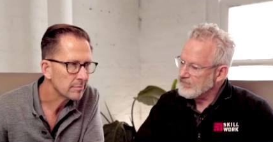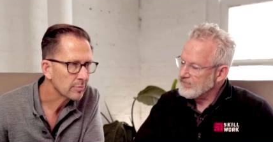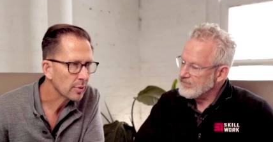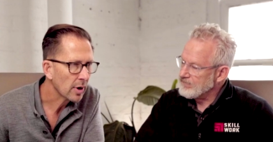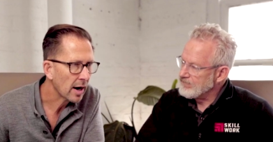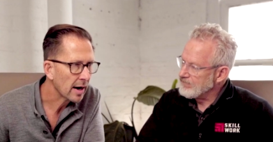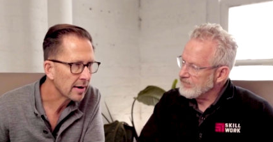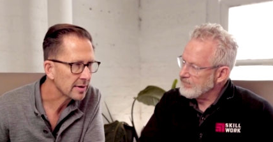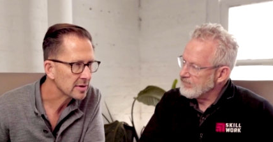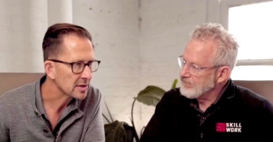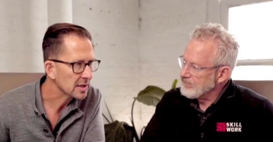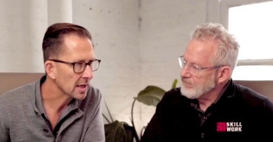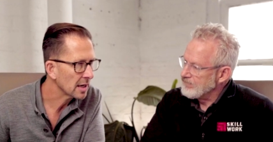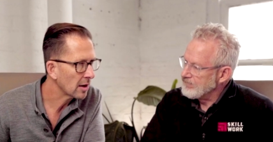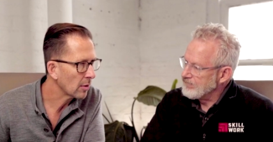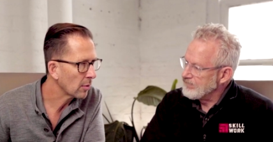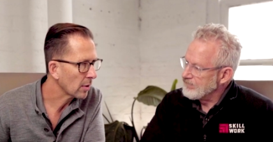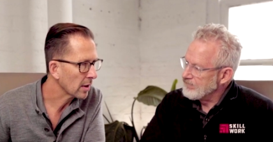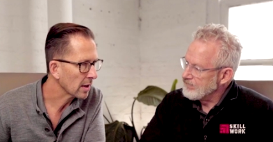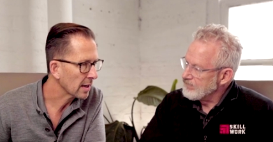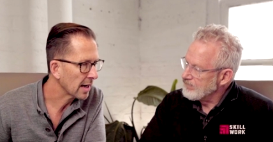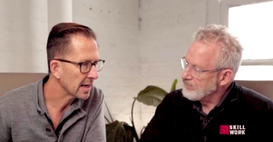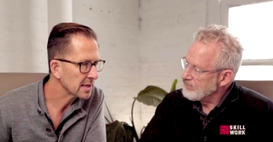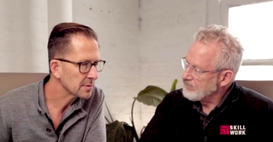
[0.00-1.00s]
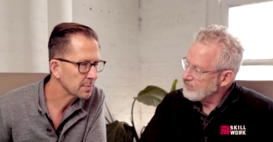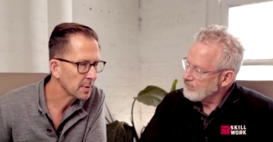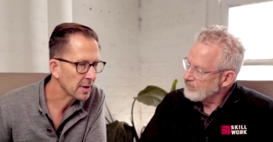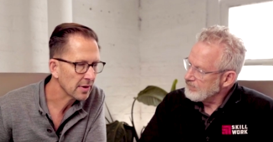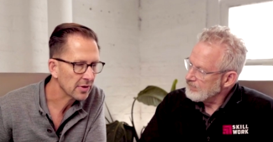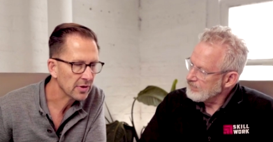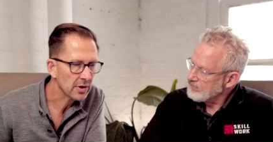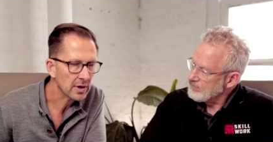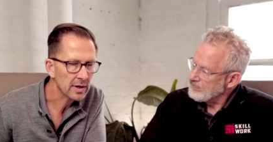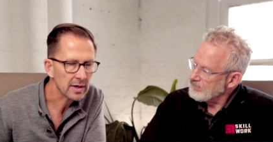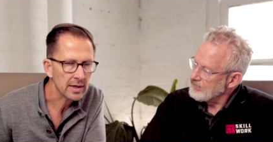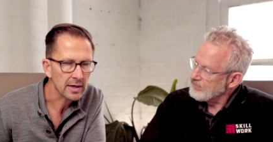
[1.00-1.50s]
Speaker 1: Prior to SkillWork, I
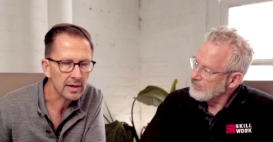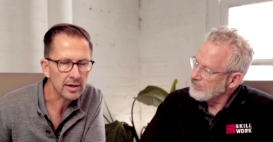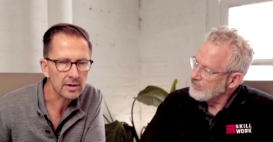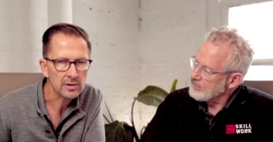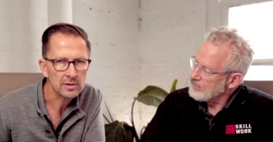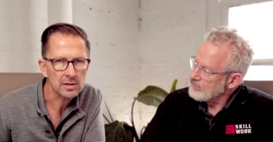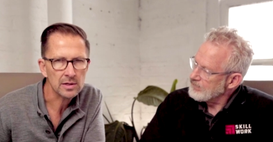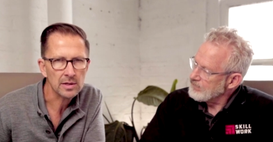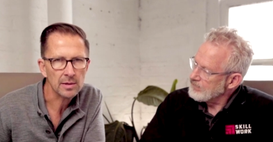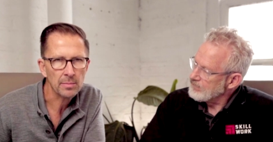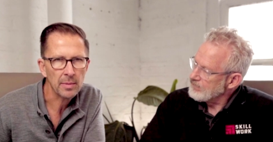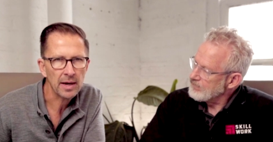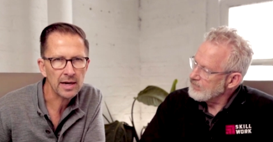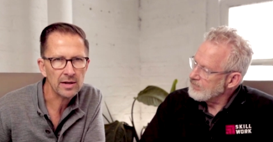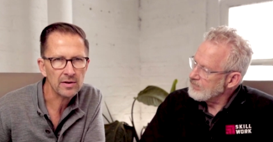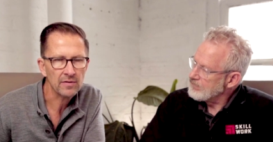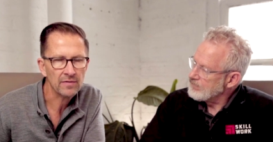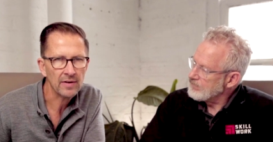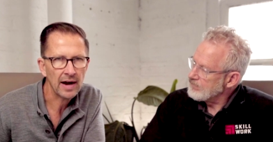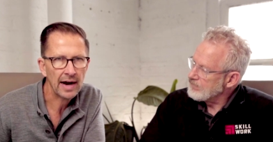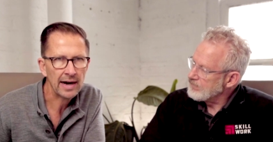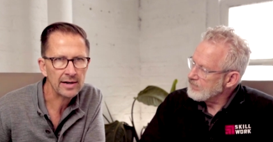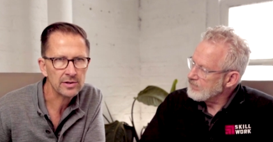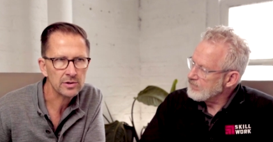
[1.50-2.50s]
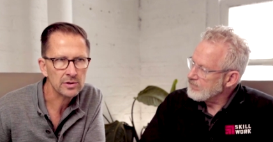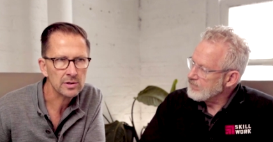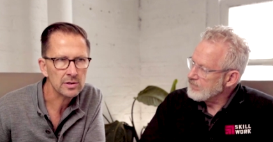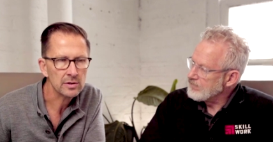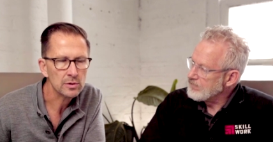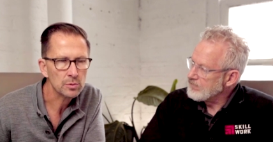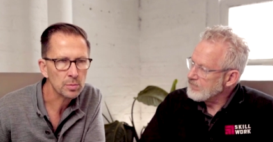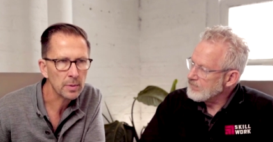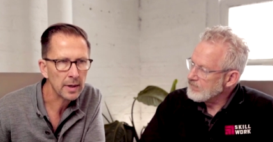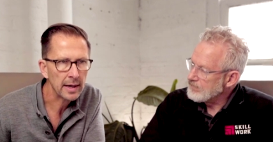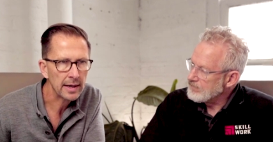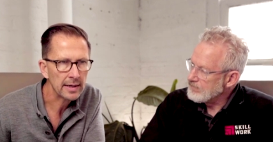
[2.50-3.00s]
spent 30 years in the
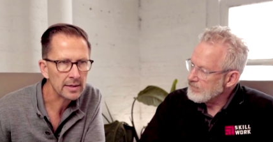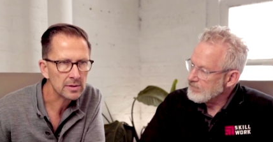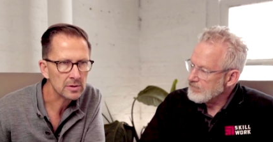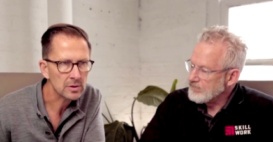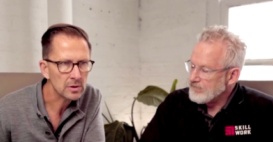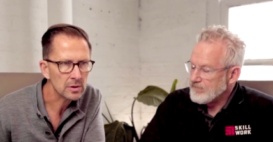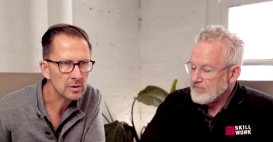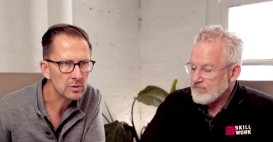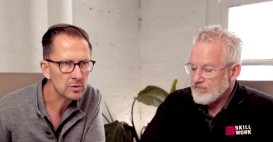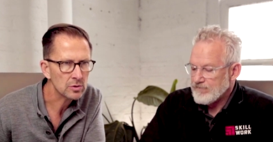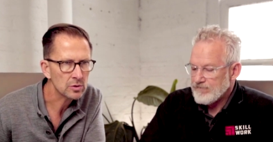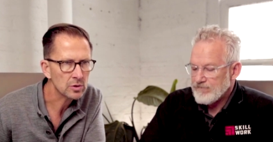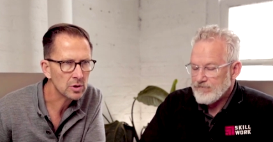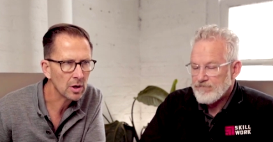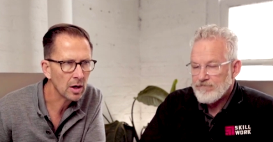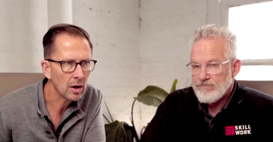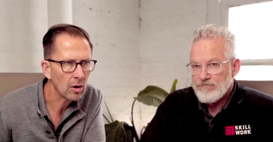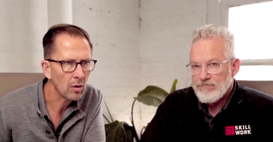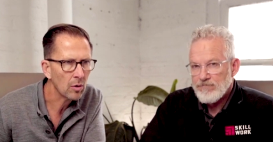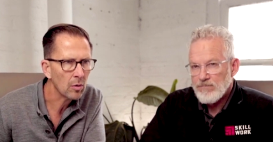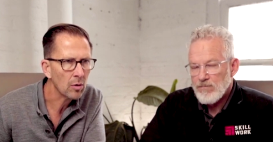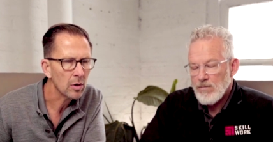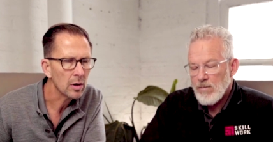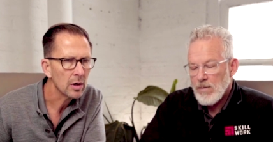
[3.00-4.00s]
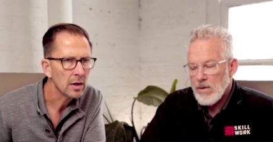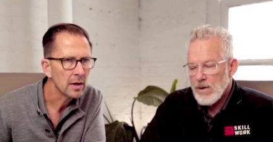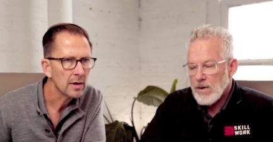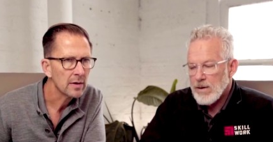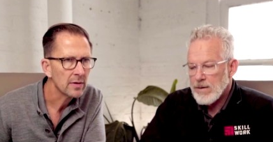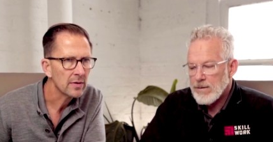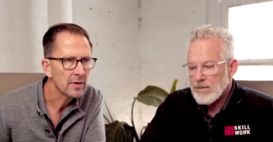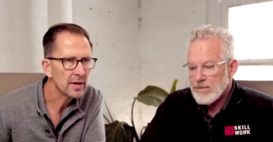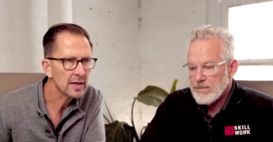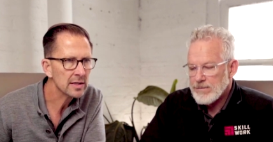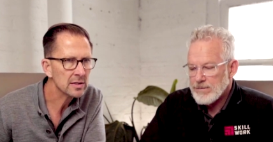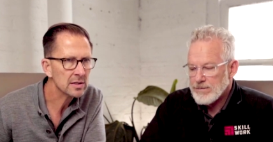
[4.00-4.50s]
manufacturing space, and so
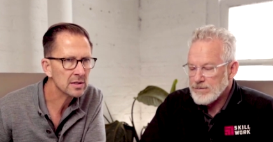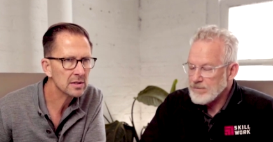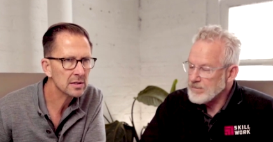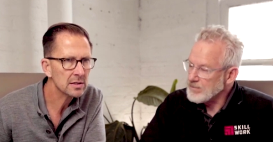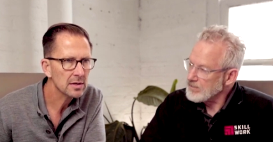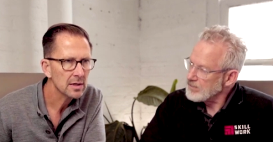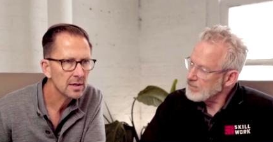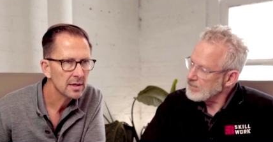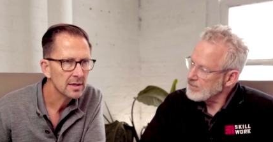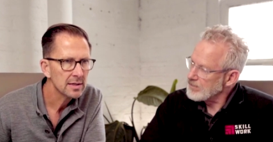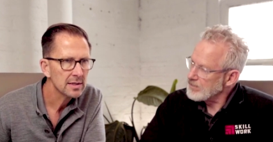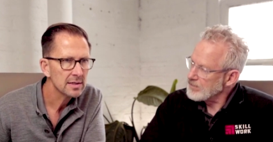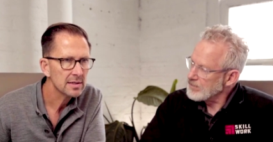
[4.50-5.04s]
this